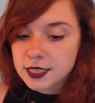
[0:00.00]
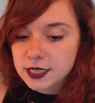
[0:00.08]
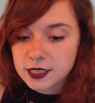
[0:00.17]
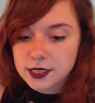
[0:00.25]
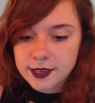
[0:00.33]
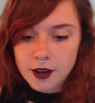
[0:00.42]

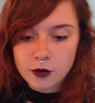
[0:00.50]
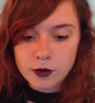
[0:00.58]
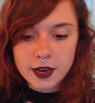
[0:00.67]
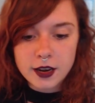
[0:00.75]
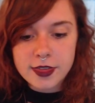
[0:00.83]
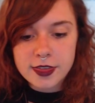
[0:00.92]
so
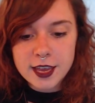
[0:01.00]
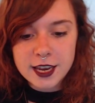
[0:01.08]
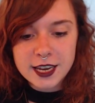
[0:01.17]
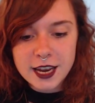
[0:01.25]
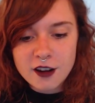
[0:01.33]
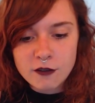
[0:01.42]
in a
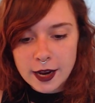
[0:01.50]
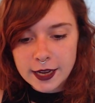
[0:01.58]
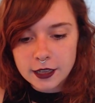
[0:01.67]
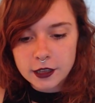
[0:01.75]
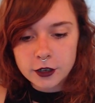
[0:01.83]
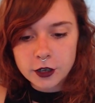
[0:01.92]
thin,
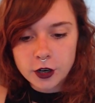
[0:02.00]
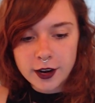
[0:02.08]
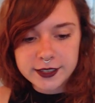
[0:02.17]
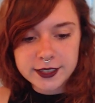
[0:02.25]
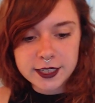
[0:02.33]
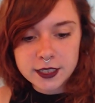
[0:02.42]
irregular
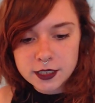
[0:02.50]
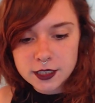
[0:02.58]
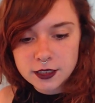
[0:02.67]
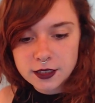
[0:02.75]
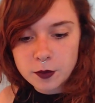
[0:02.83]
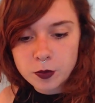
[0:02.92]
crescent
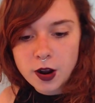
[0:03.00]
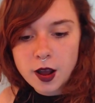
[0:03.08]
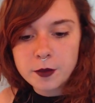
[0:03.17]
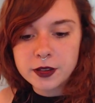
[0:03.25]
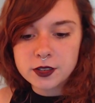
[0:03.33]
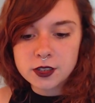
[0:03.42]
that
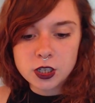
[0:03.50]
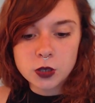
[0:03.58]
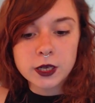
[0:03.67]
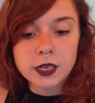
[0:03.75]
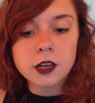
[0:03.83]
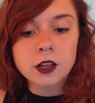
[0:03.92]
promised to
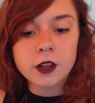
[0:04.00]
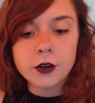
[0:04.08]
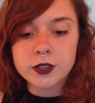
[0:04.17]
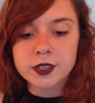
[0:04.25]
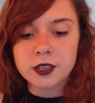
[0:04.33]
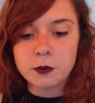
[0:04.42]

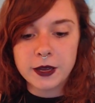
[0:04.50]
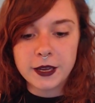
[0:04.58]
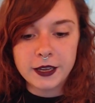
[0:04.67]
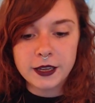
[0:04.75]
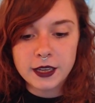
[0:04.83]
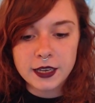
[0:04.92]
enclose the pit in